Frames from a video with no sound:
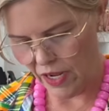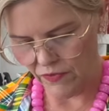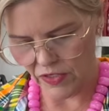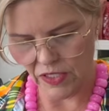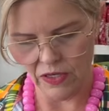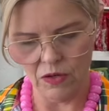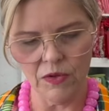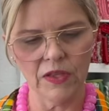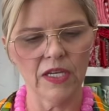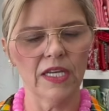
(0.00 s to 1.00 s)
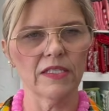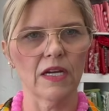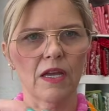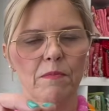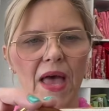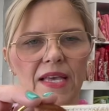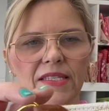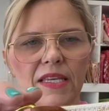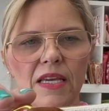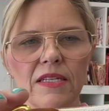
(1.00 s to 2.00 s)
canvas here with the Nantucket
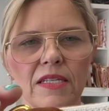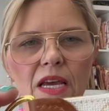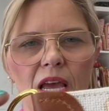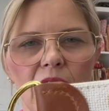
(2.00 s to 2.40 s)
basket.